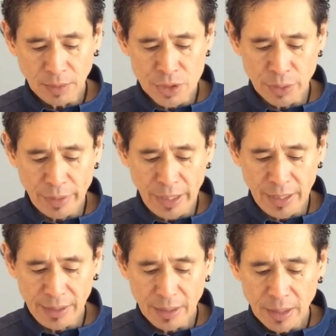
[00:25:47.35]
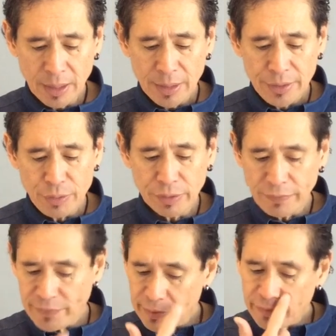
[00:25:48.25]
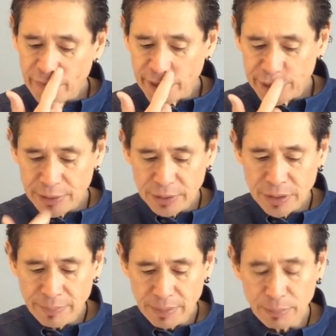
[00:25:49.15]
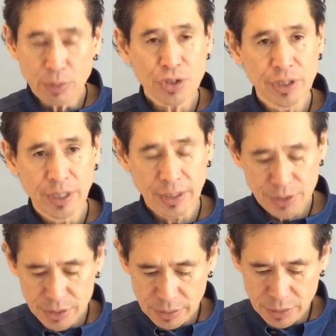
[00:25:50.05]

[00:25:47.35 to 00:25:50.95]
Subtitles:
So A, you want to verify the incoming merchandise,